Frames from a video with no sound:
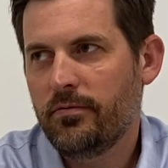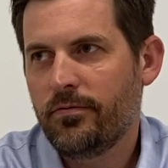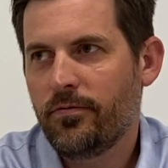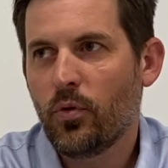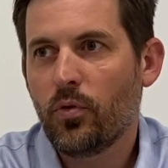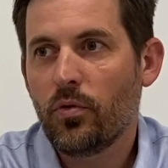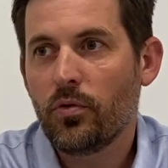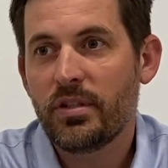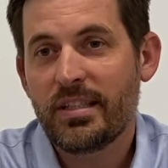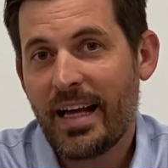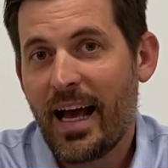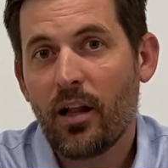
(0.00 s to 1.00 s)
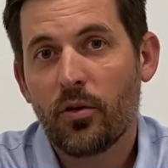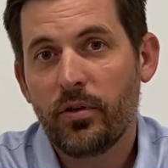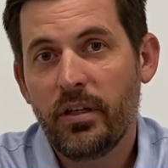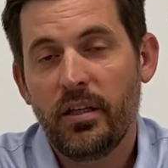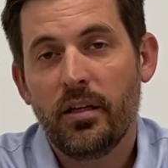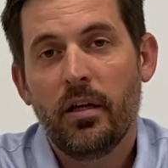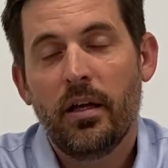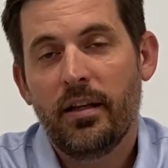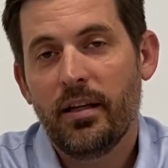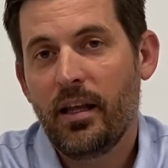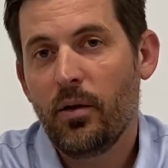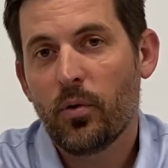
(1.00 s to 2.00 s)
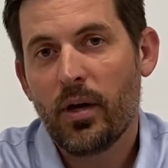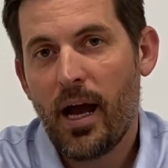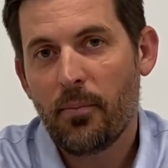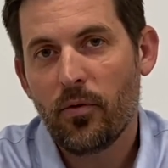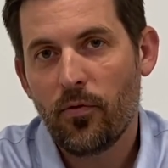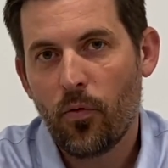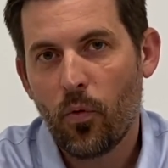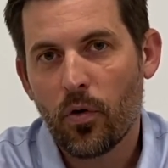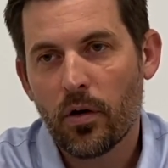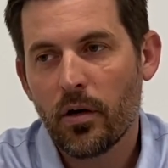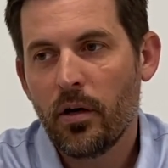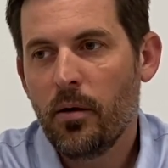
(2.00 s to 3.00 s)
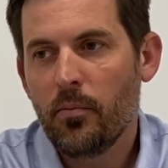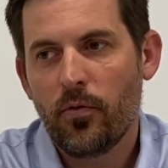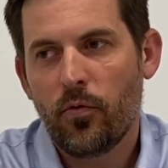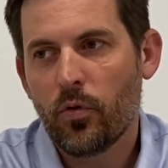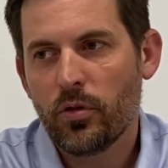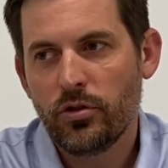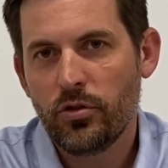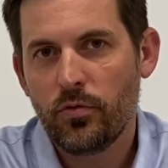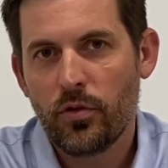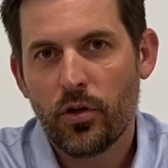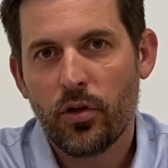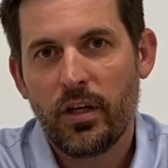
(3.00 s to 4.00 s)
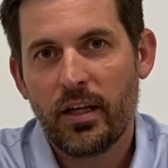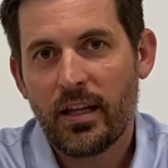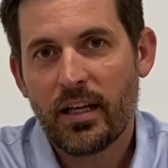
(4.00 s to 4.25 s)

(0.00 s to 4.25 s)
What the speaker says: full salary that they were at before June 30th.